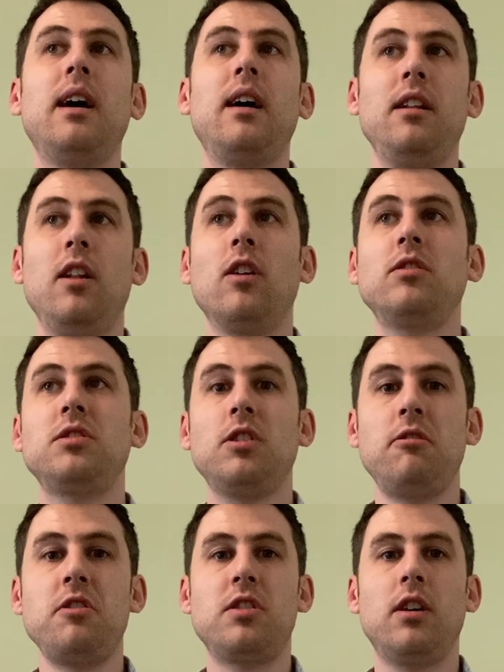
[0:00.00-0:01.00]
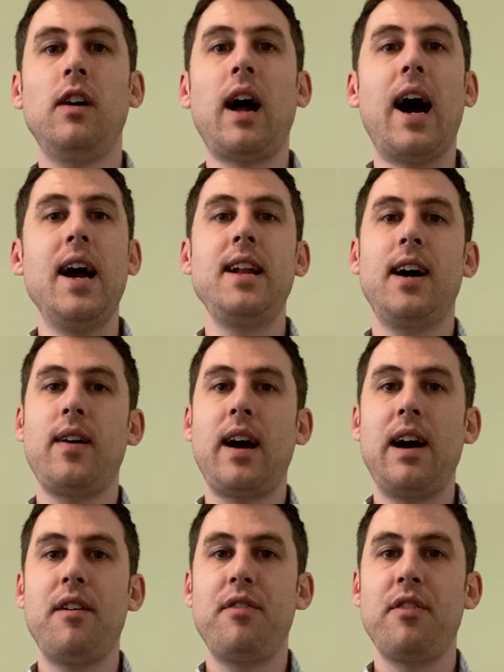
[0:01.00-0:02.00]
Long story short, I now
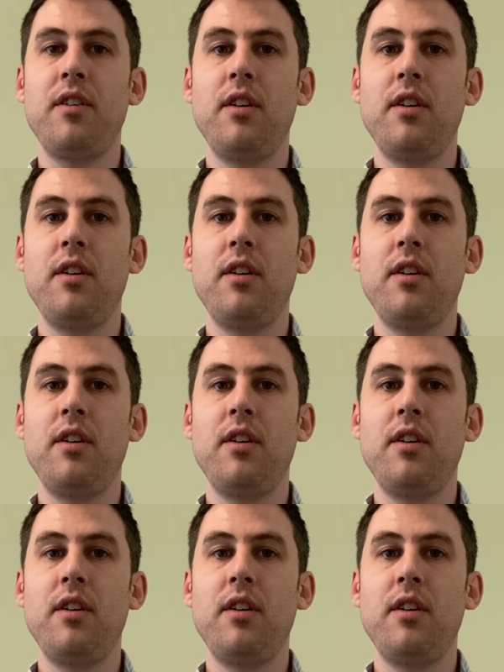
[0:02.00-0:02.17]
have